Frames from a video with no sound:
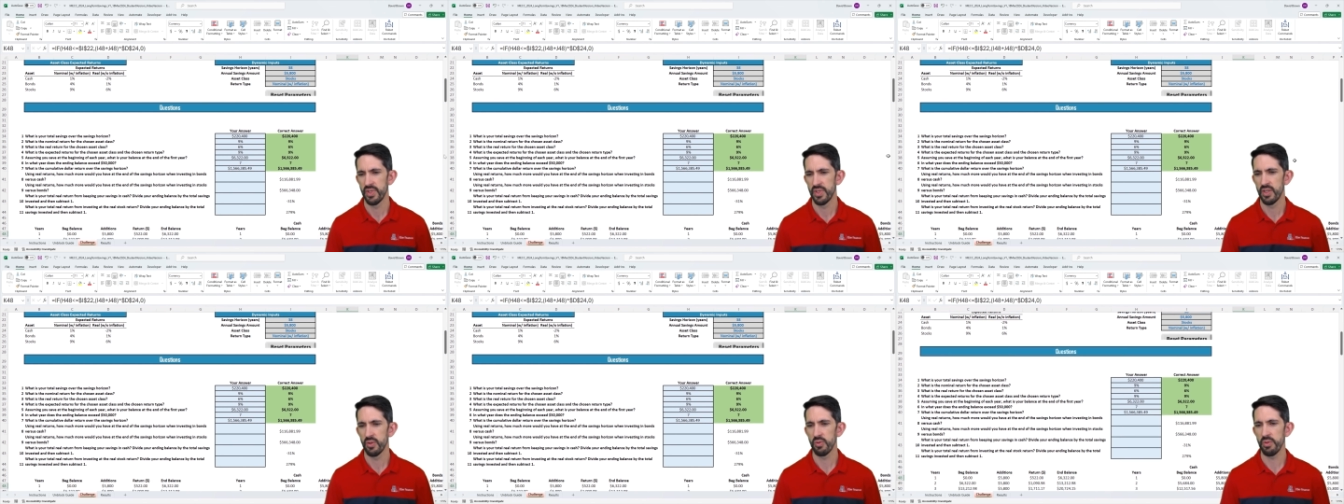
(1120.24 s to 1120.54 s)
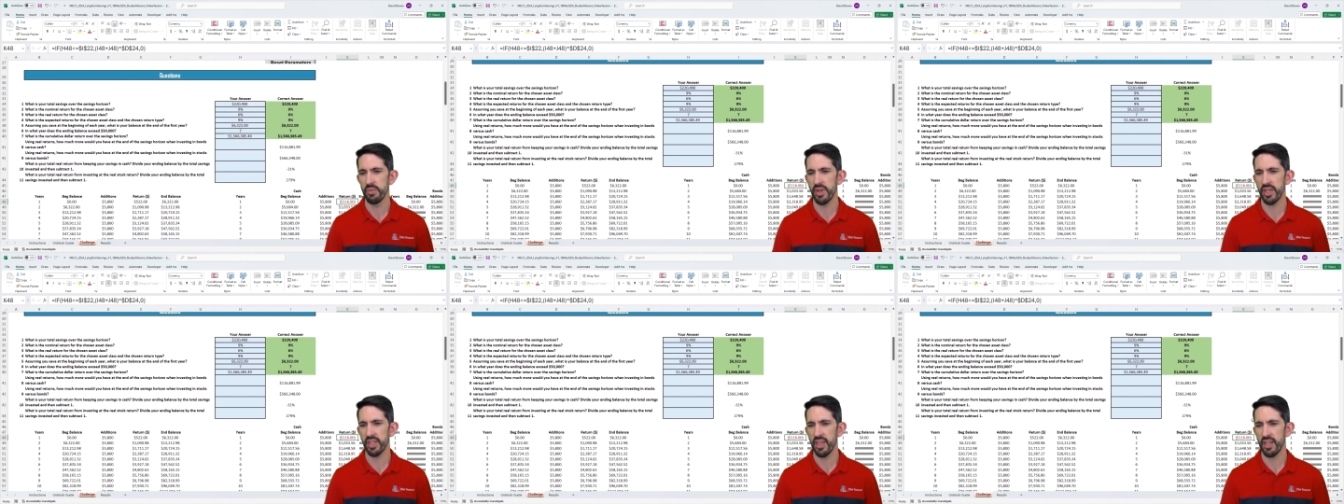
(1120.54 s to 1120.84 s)
We
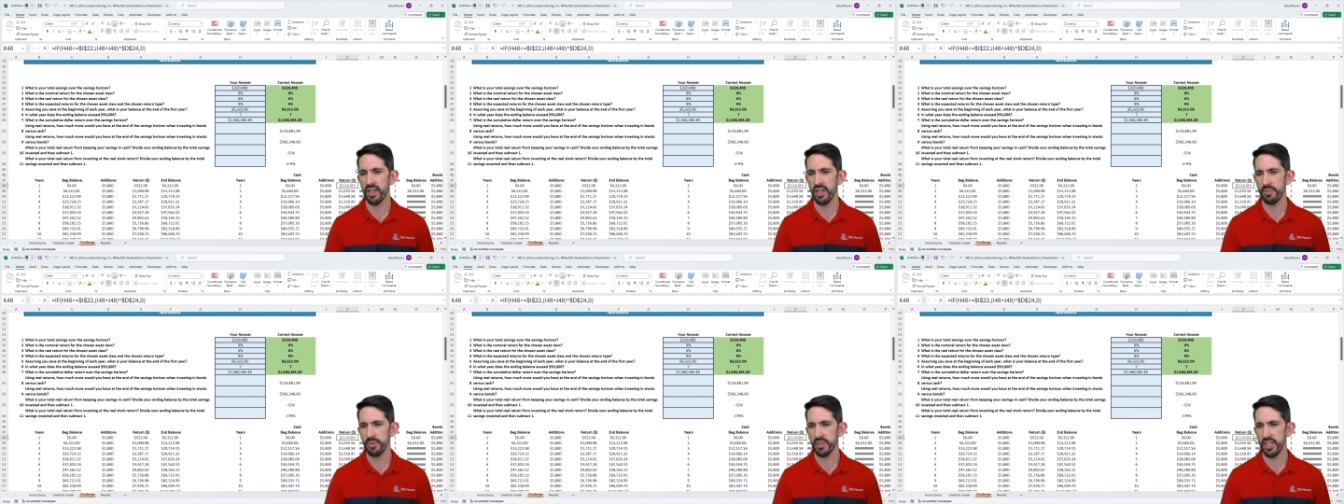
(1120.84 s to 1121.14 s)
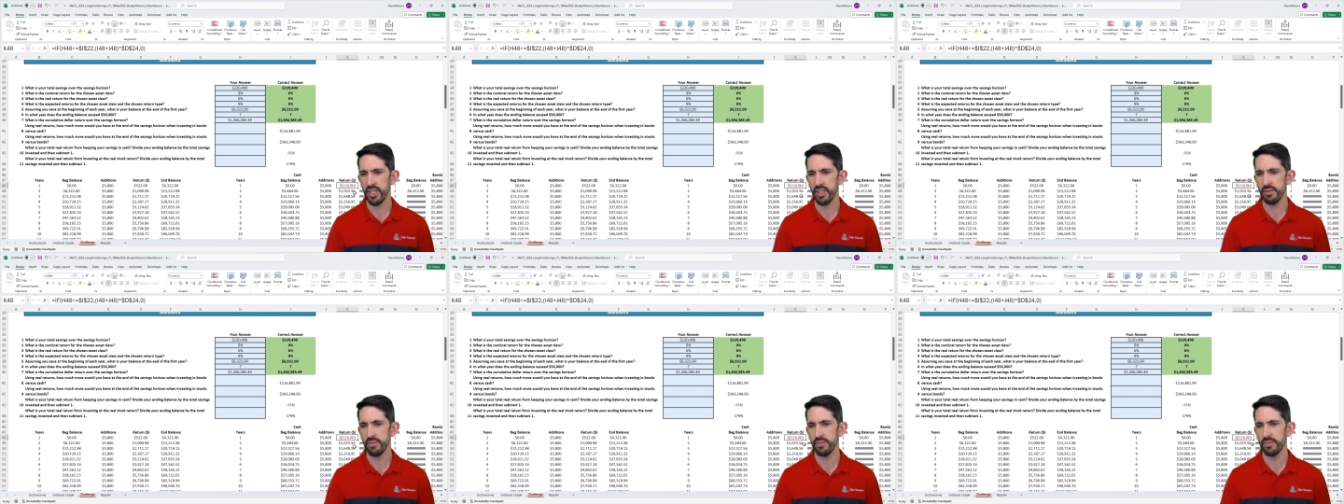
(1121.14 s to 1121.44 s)
make that
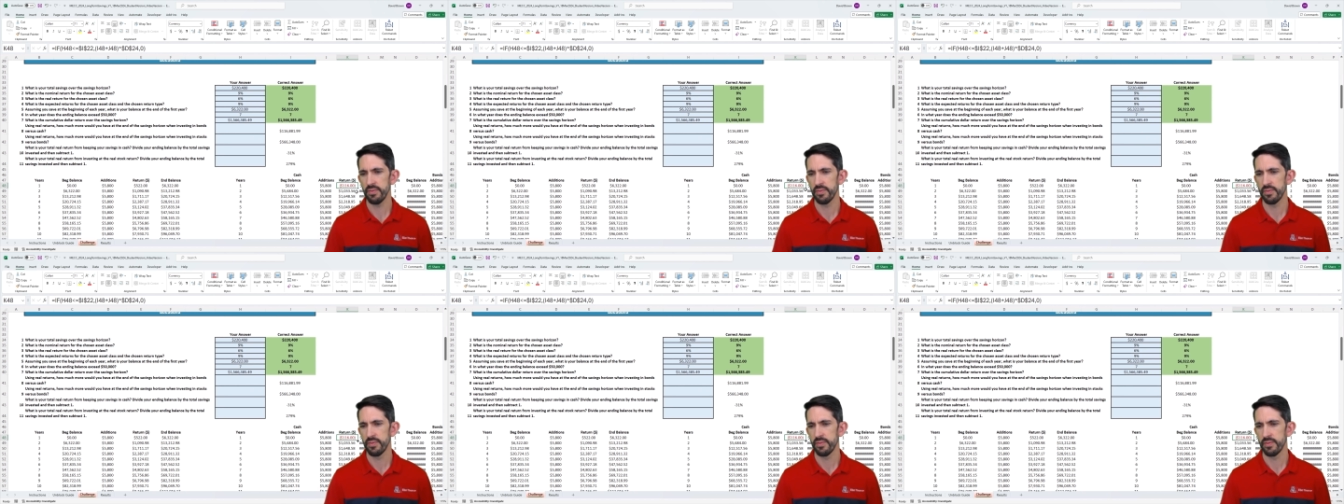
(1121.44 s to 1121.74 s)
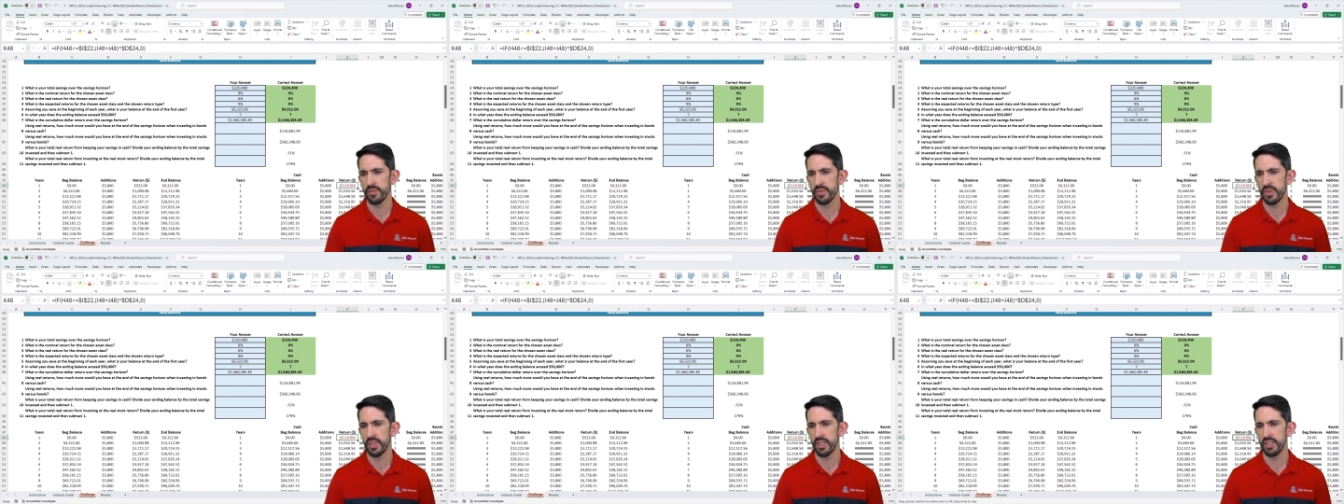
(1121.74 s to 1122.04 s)
update,
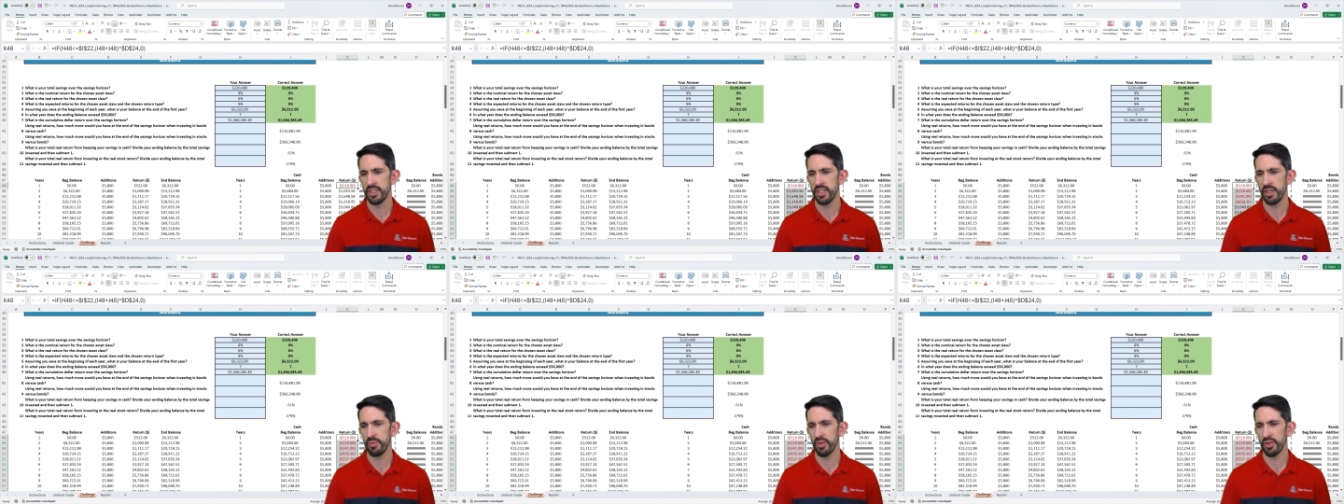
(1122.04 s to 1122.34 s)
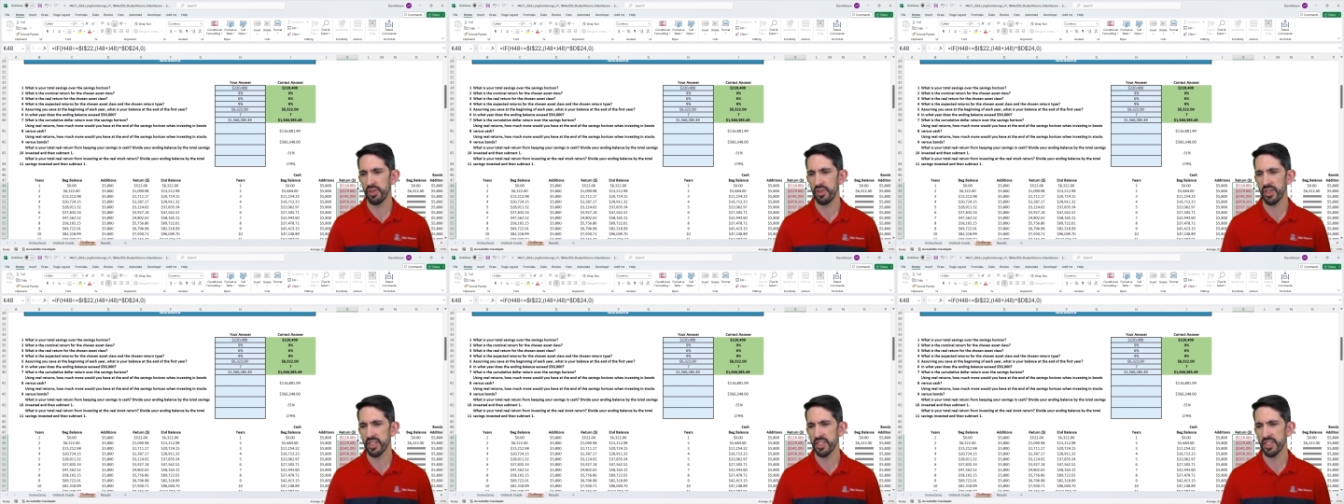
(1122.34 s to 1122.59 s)
double click